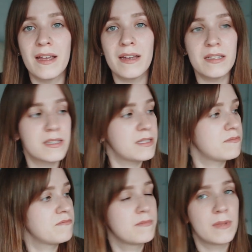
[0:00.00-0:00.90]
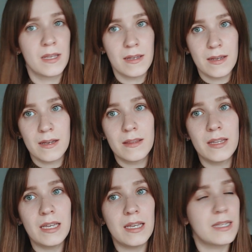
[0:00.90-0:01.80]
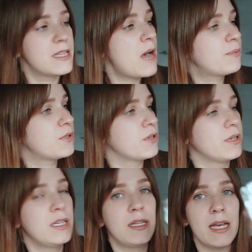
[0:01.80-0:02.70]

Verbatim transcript: and it's the adapter. In